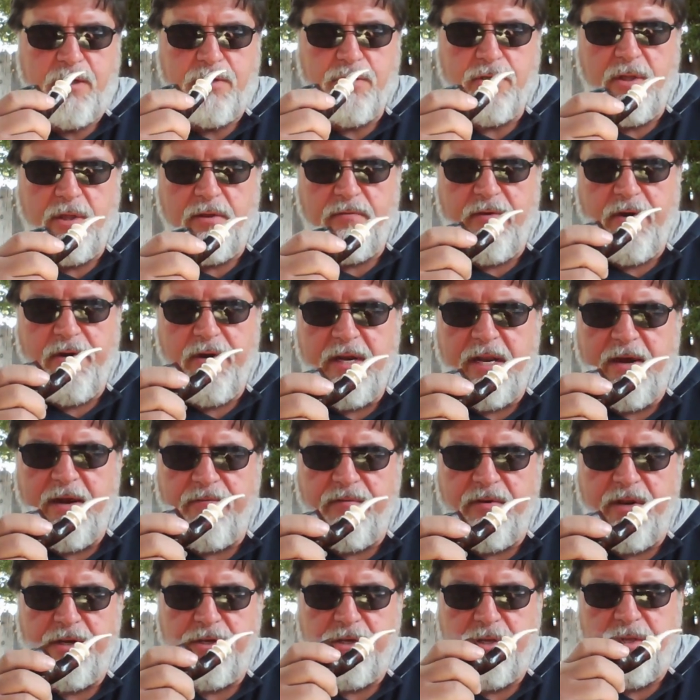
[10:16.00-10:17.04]
So the very
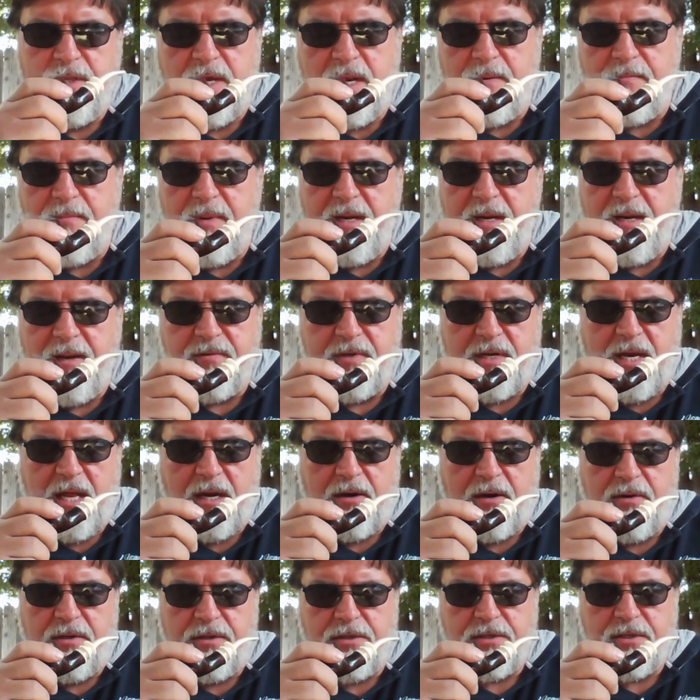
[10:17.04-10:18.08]
definition then of meaning of
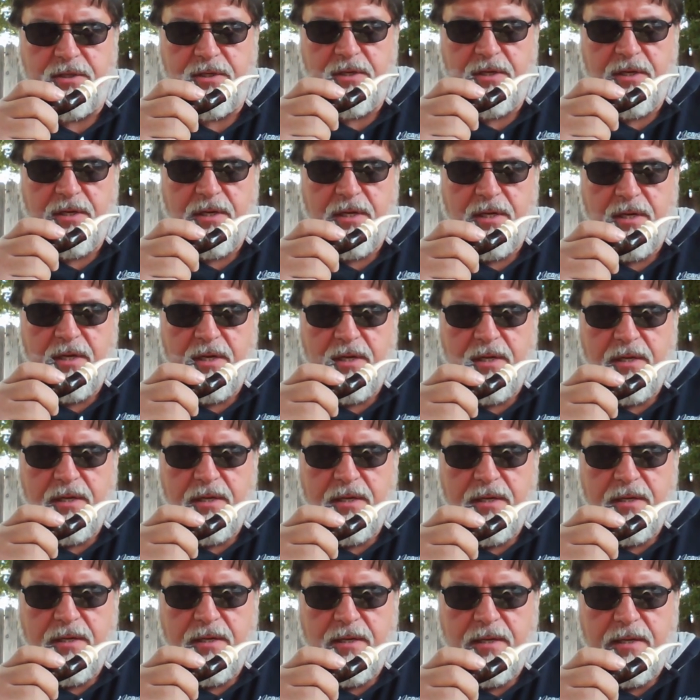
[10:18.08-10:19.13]
tolerance
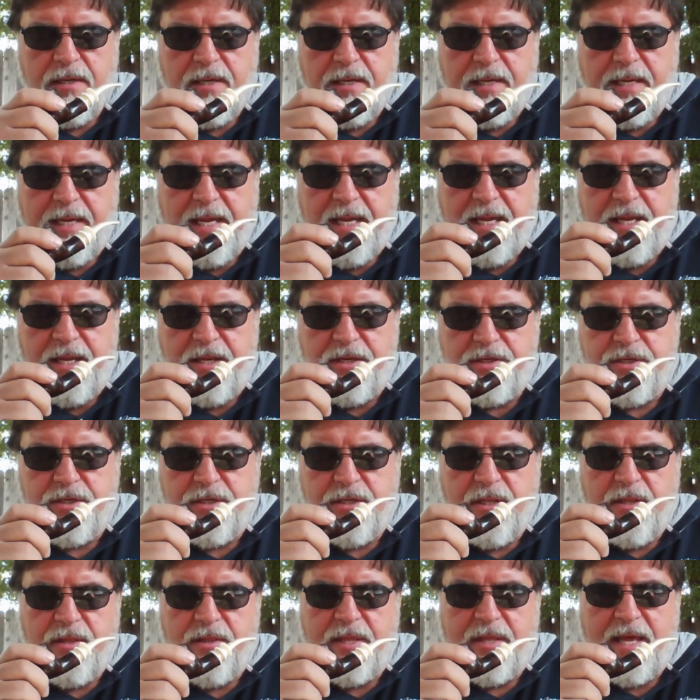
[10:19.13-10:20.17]

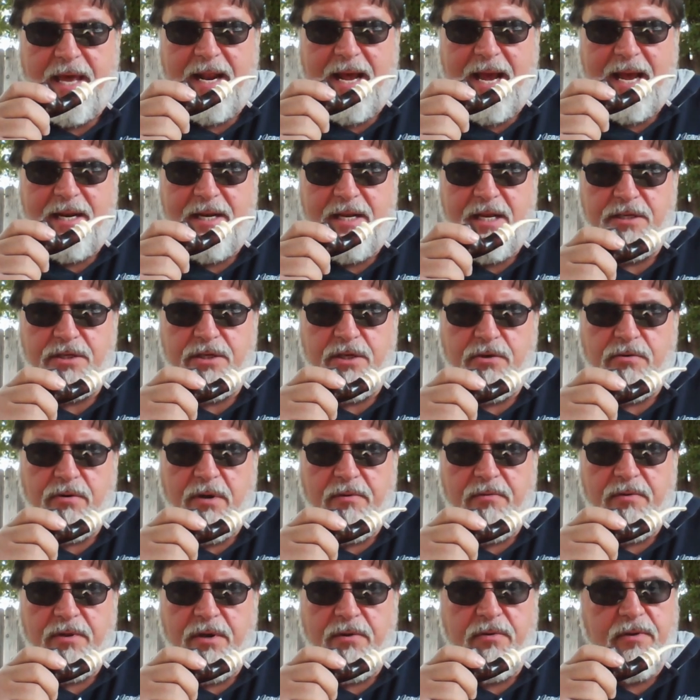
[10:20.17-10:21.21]
is that I
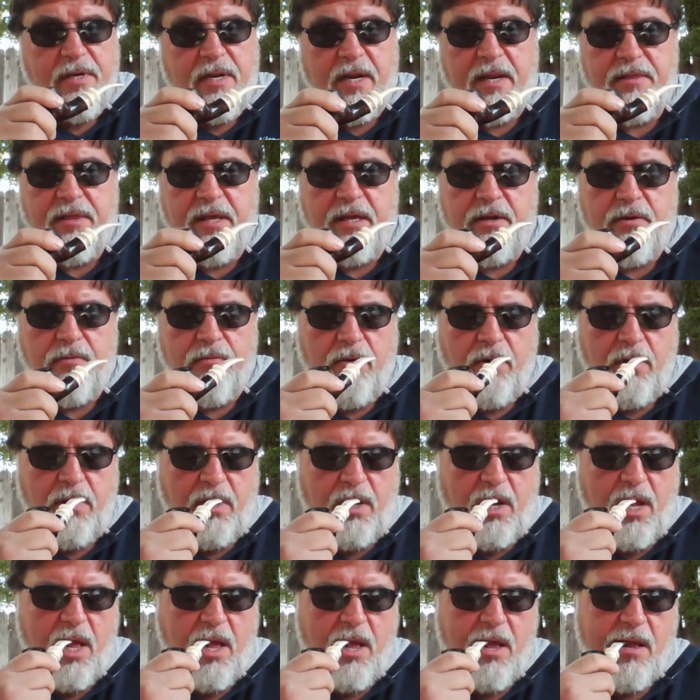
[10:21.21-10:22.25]
disagree with you and that I think you're wrong.